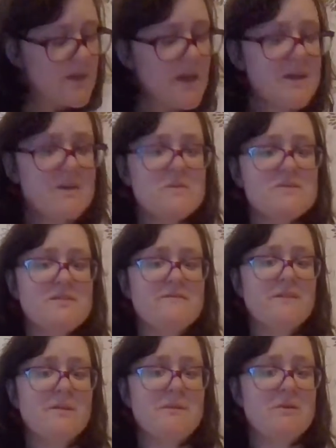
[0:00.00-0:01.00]
It used to
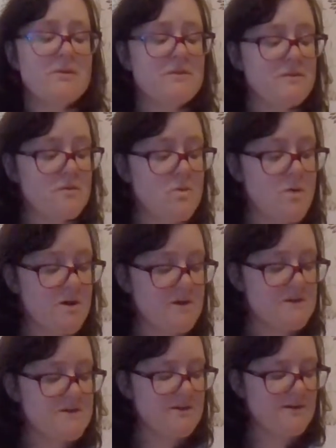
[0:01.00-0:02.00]
fill me with the
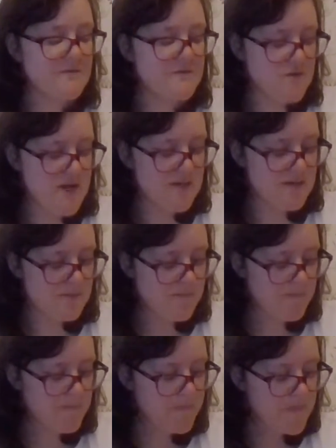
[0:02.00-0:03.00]
worst of dread,
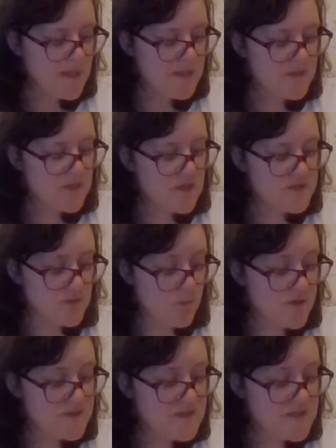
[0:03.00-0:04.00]
because it
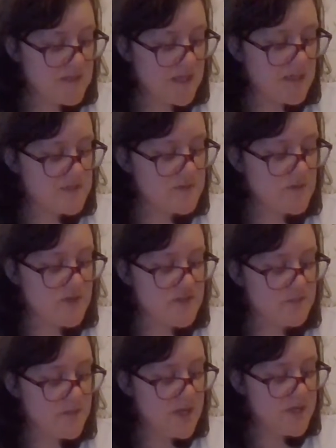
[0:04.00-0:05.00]
wouldn't stick, so I
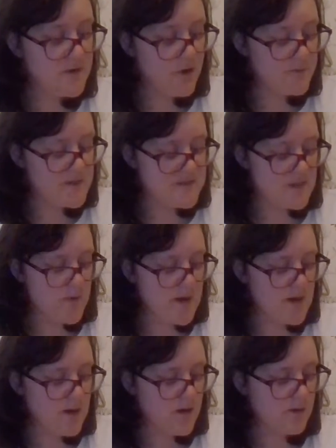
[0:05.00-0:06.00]
just made it up as I
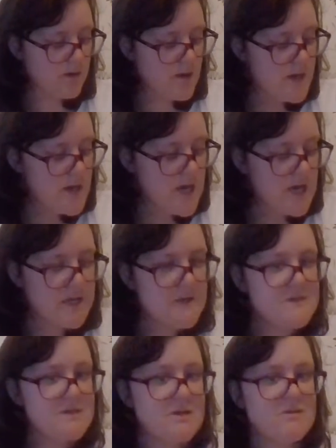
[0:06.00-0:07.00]
went along. I
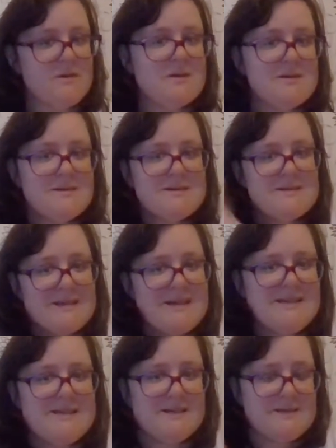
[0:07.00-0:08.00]
used to do the
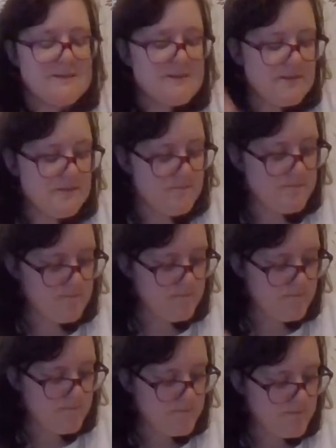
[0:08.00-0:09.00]
ski dance
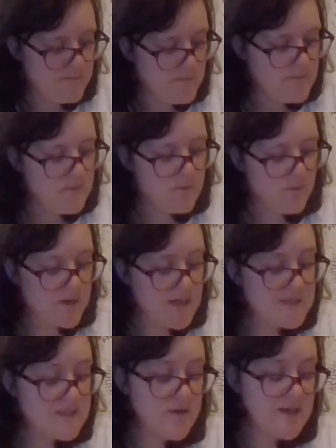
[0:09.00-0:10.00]
when I
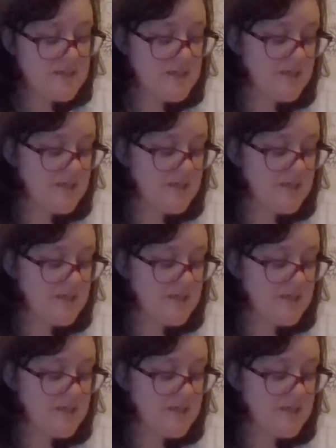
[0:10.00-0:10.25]
did Razzle